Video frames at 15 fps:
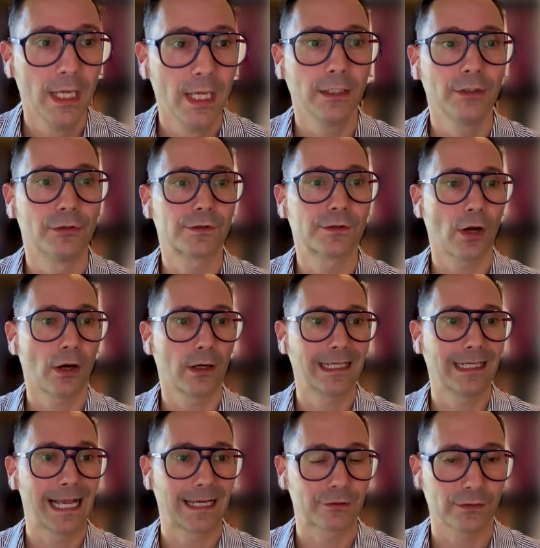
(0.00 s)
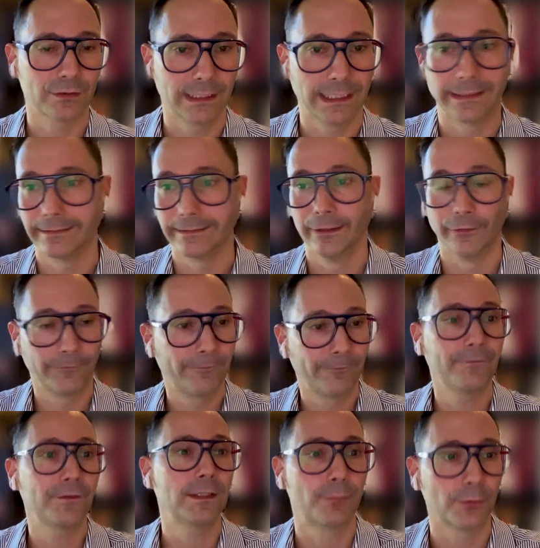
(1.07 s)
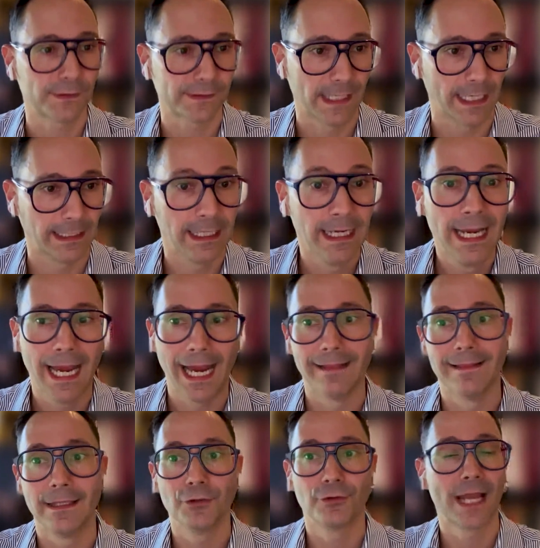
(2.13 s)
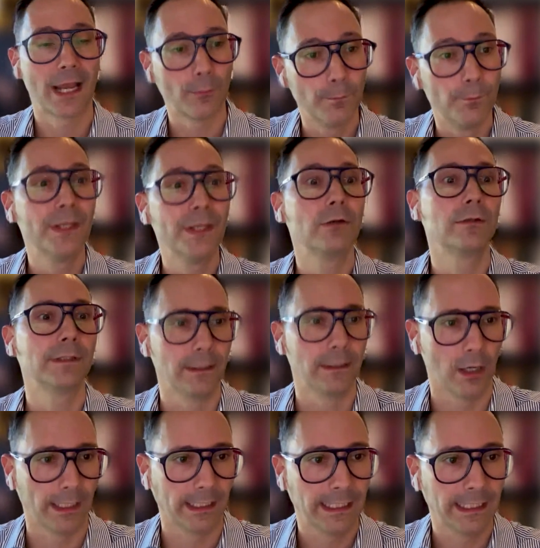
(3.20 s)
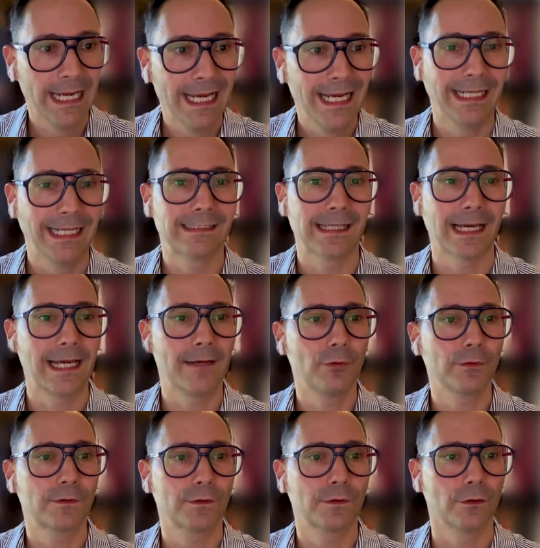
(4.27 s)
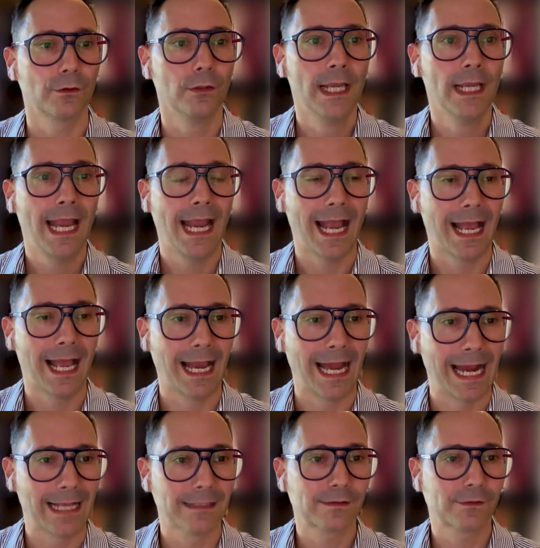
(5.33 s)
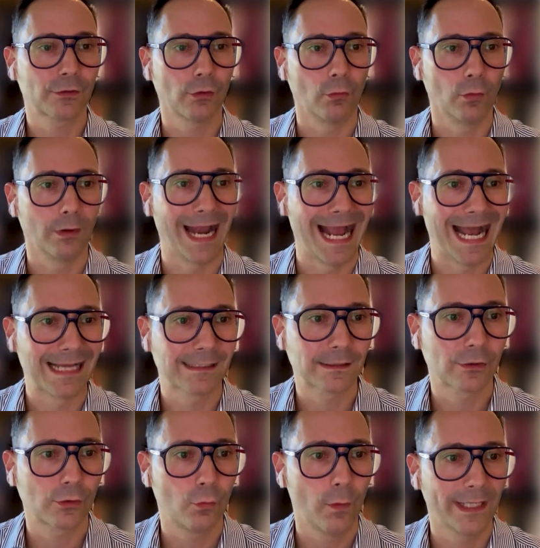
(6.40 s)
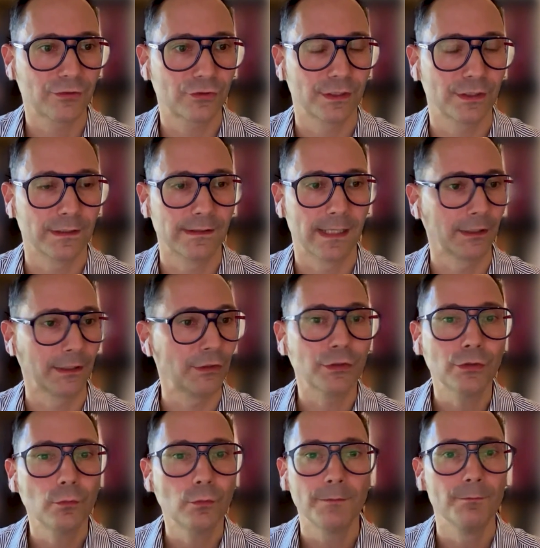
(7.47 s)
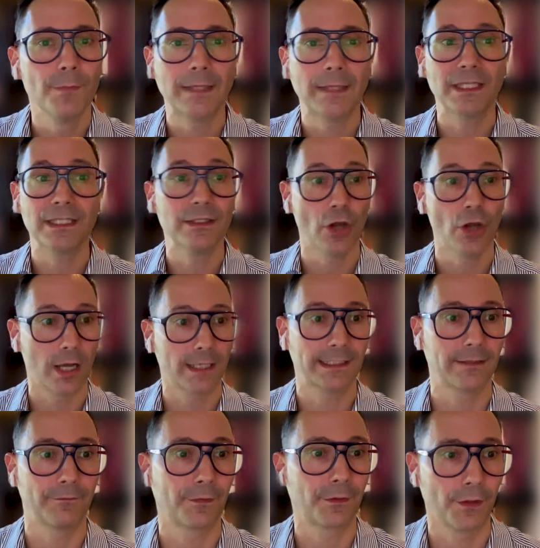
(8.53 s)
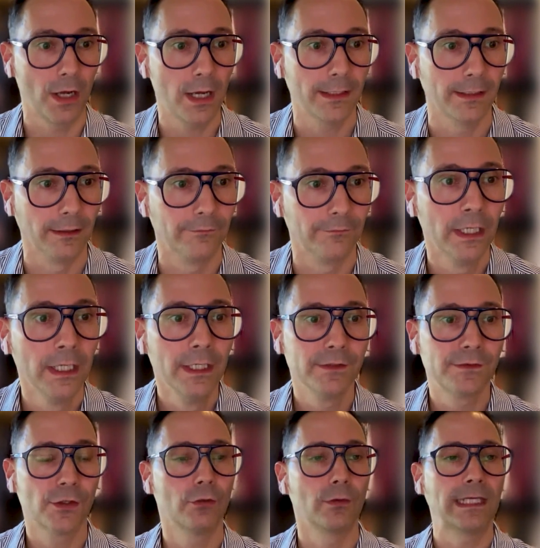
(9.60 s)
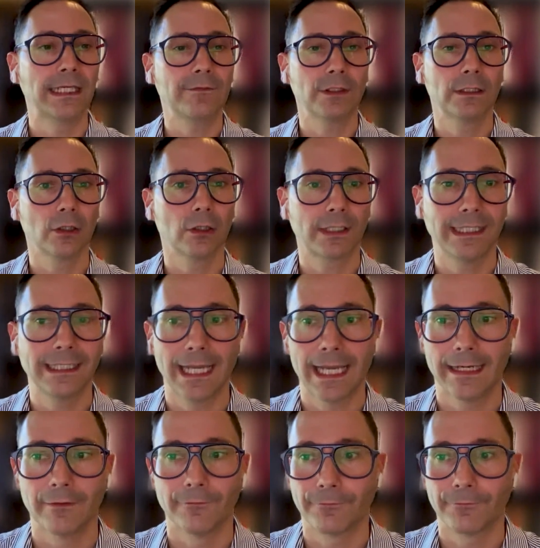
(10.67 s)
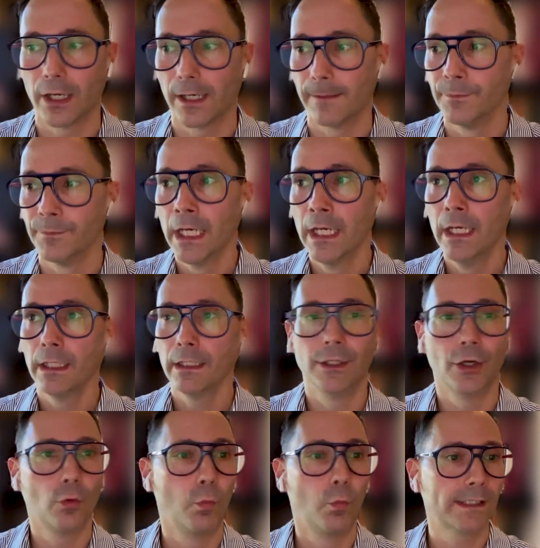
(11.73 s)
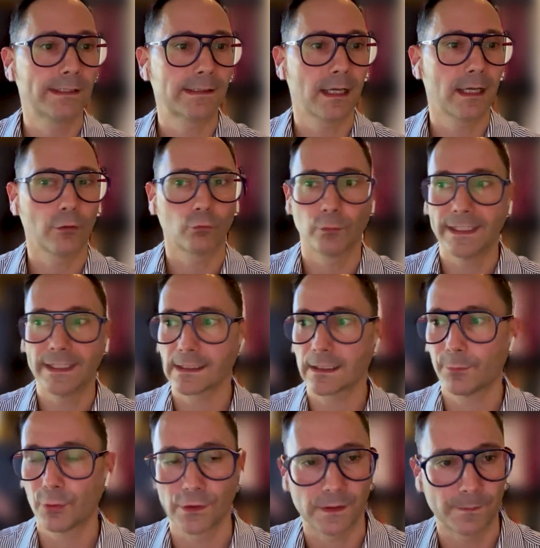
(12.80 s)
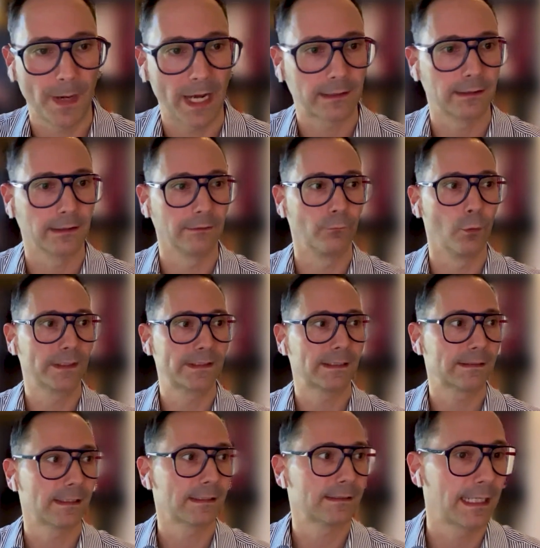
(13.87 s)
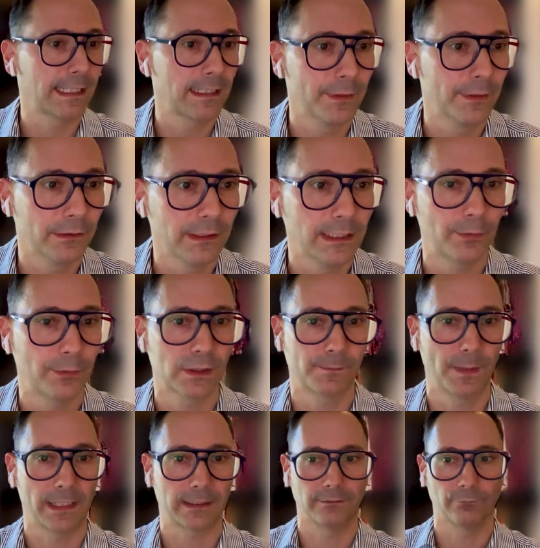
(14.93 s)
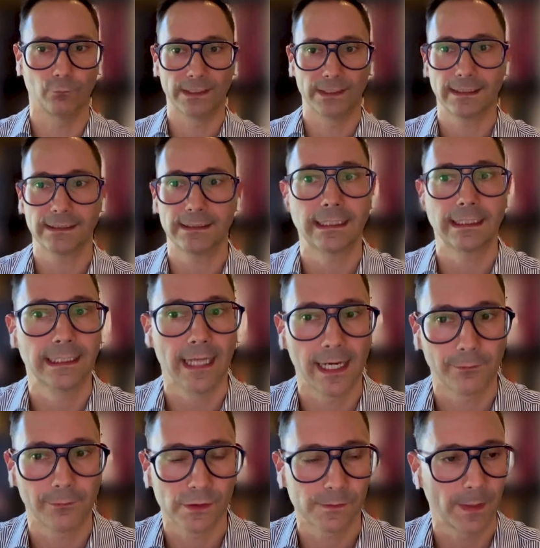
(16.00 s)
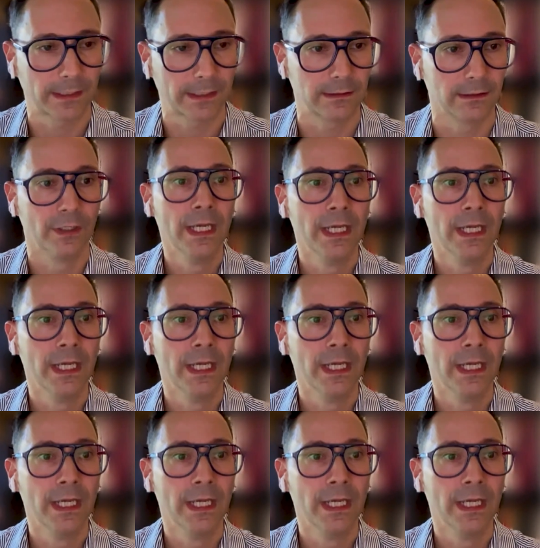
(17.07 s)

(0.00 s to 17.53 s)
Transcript: You're starting actually at, you know, 50%, and then you're now building on it. It's able to answer or ask questions that you would maybe not have thought of. So even looking at it from, you know, what's a risk perspective? What's a sustainability perspective? What's a DEI perspective?